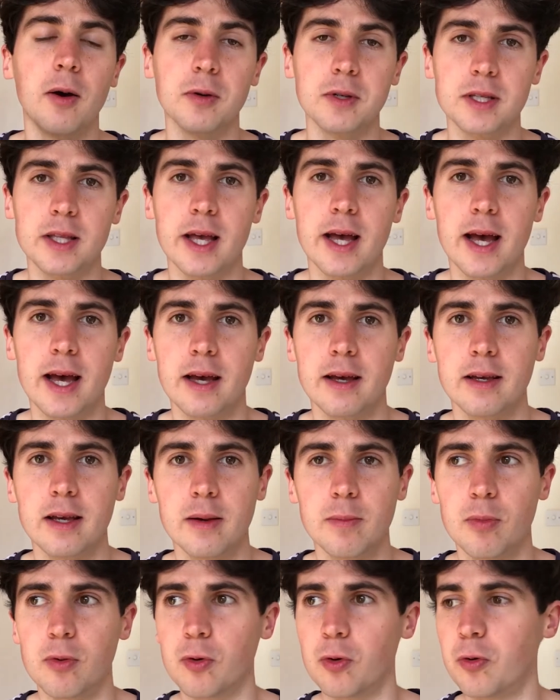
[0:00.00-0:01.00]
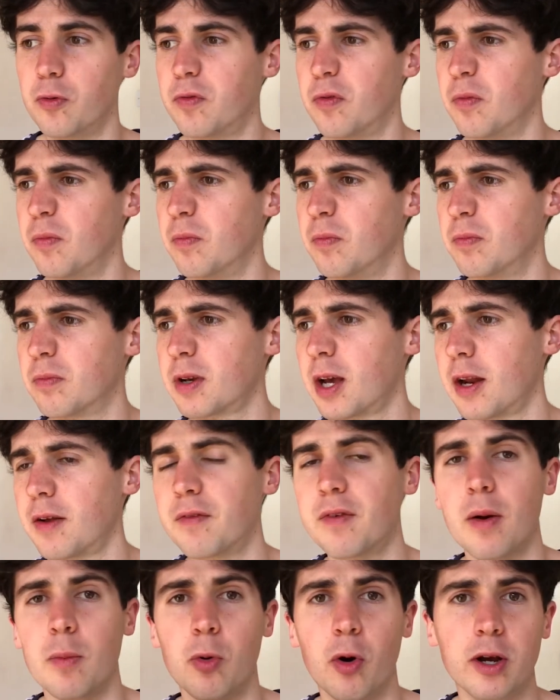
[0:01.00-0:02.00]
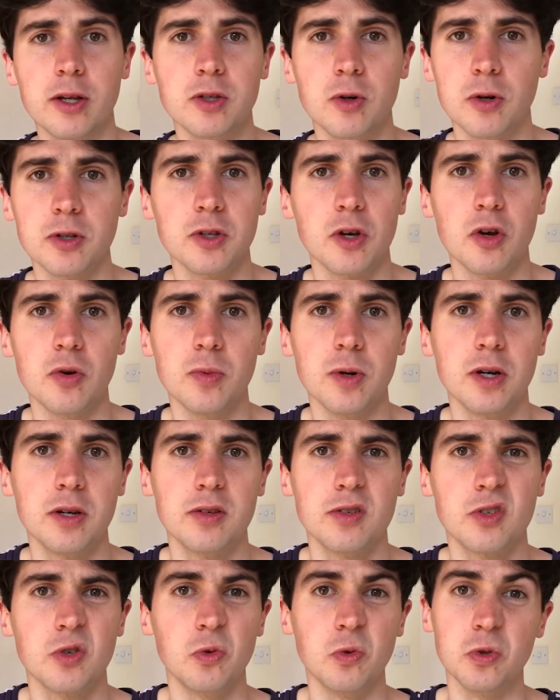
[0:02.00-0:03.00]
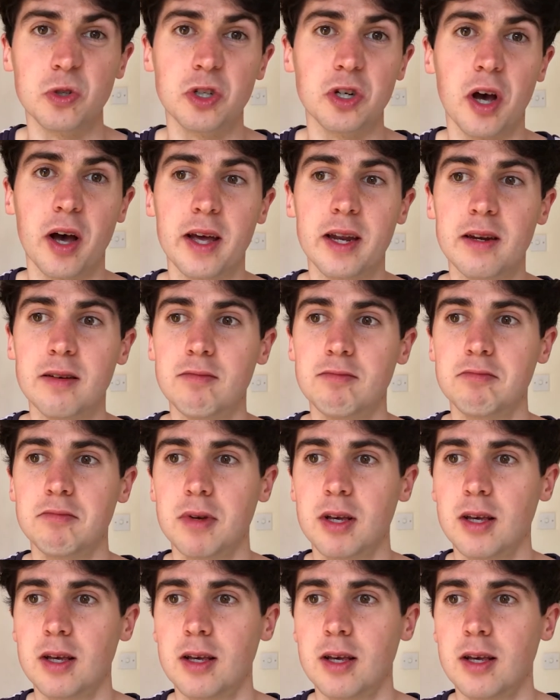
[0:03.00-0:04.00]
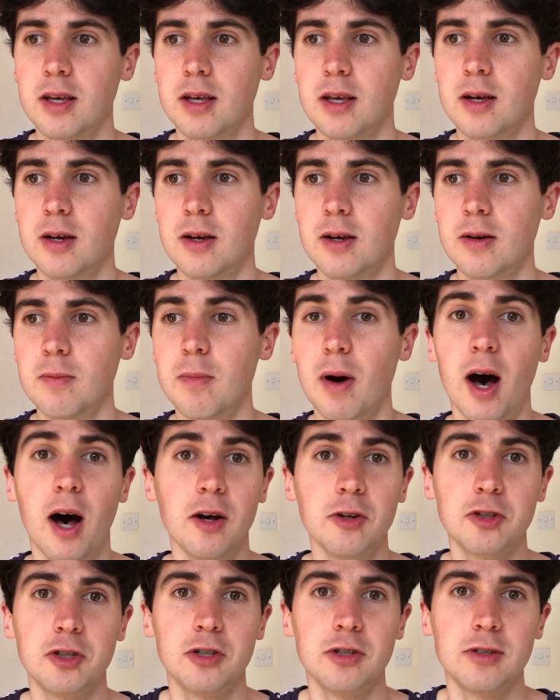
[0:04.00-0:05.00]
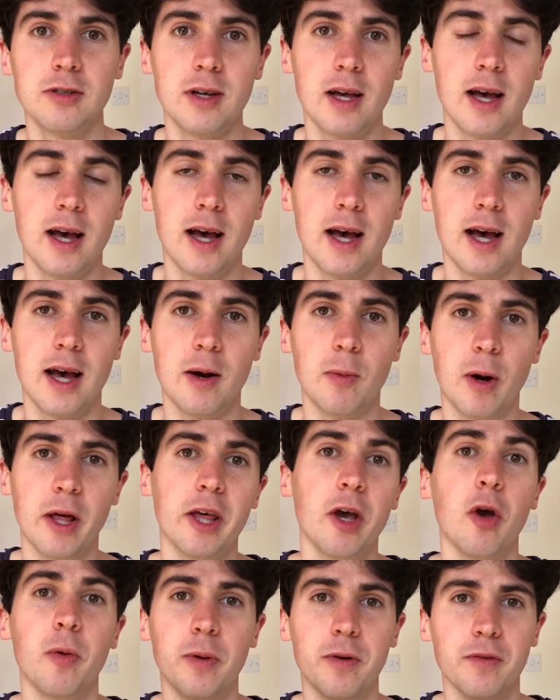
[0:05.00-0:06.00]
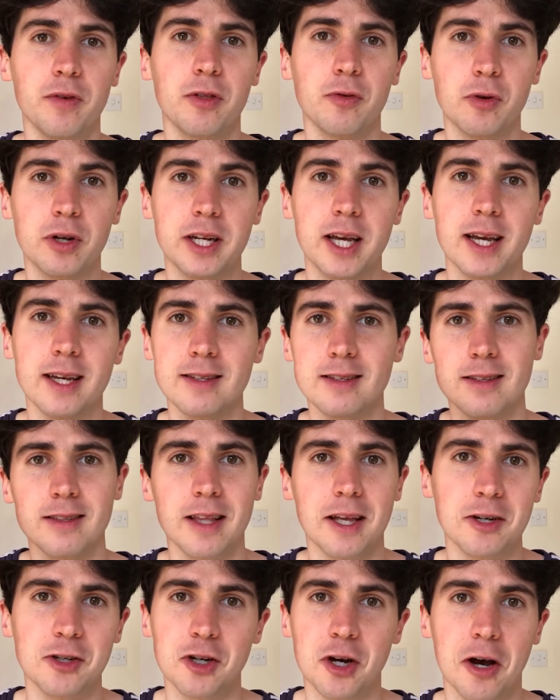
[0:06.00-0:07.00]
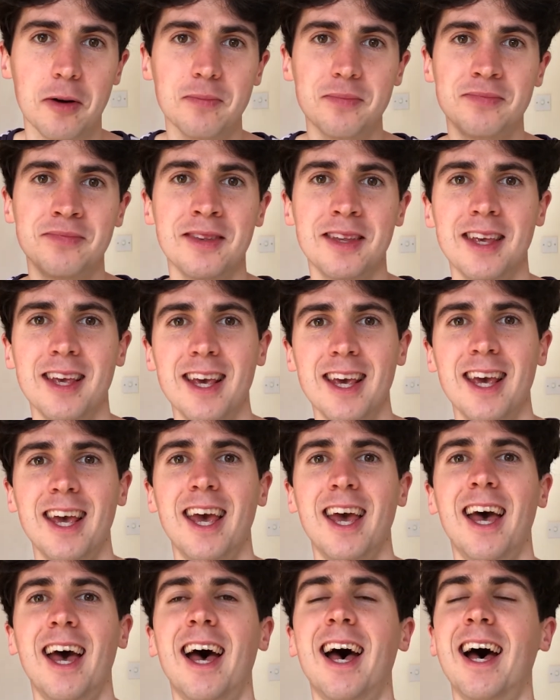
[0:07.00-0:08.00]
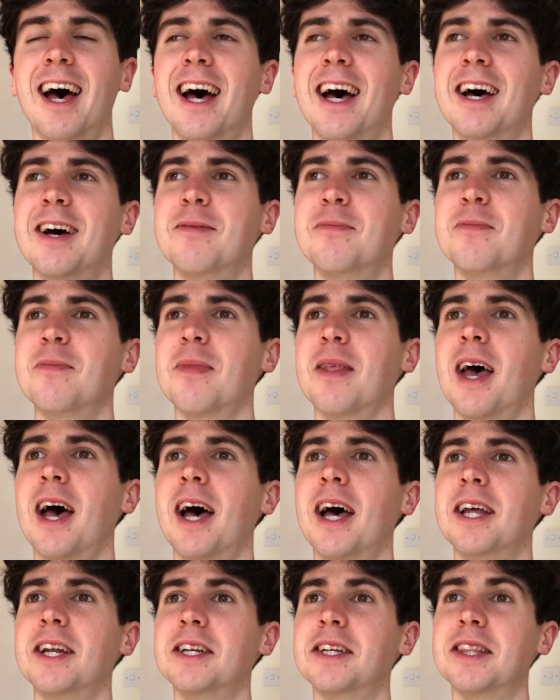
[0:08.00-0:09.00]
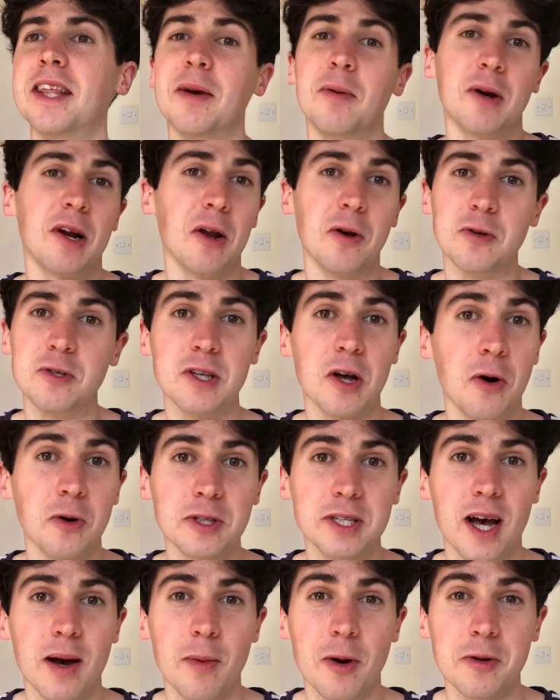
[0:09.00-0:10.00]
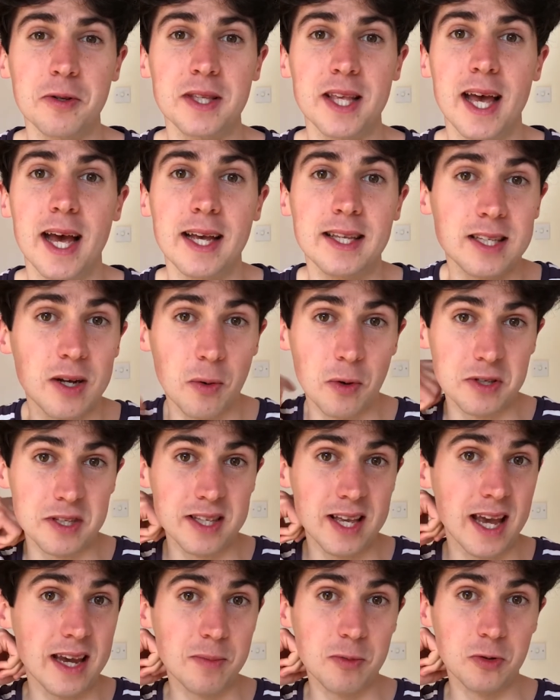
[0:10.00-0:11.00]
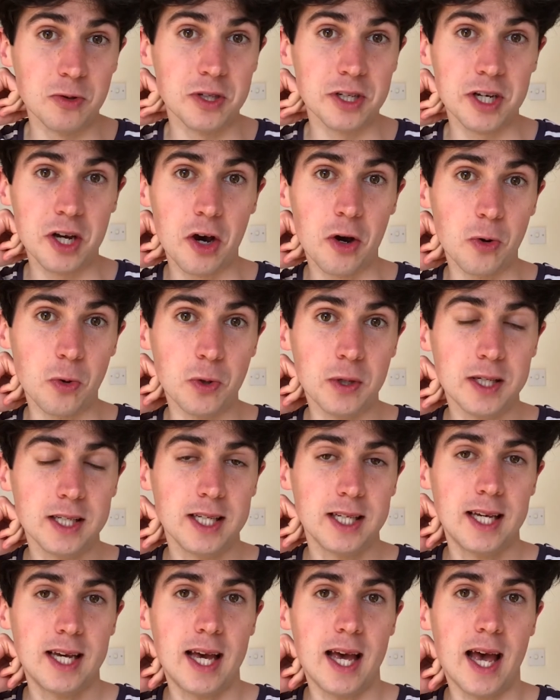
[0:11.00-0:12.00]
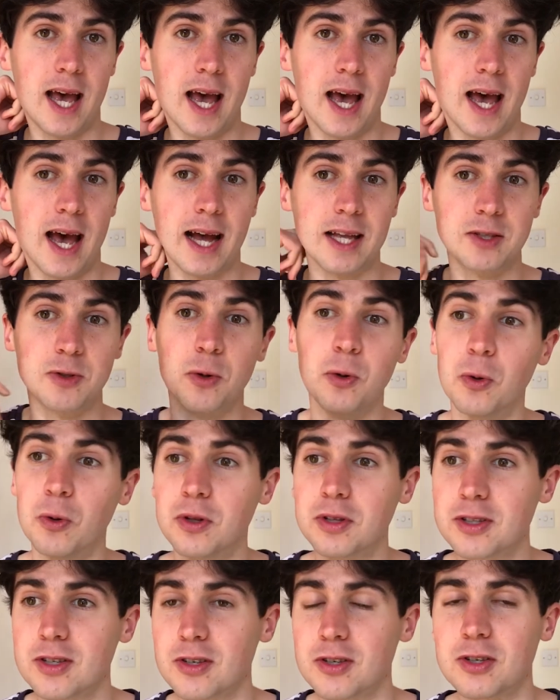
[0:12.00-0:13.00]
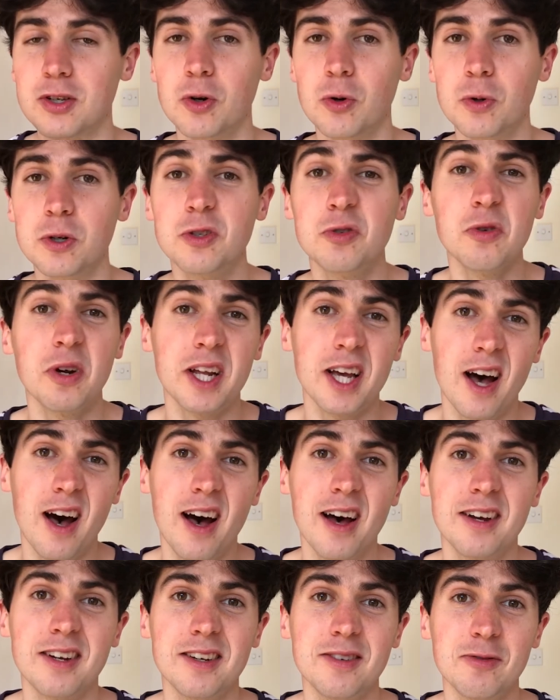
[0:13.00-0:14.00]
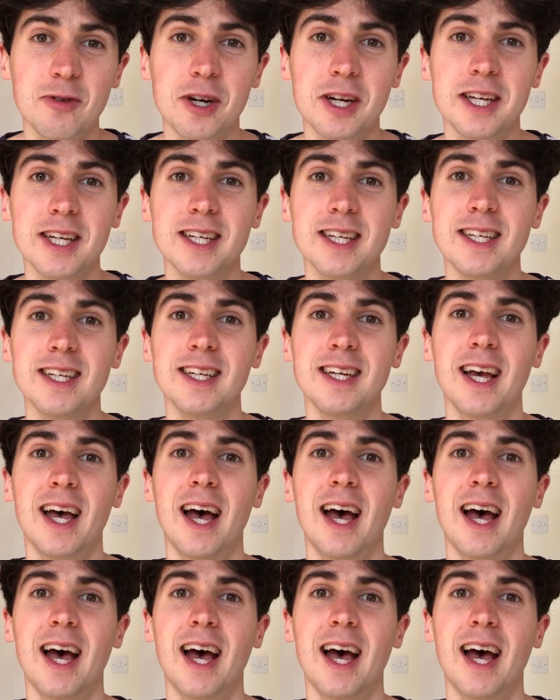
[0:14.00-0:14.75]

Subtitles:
was there in Peru from kind of February to October. Schools shut in March. They opened for 3 days and then shut. And they were closed the whole time I was there. So I wasn't able to go at all to the school, which is really hard and really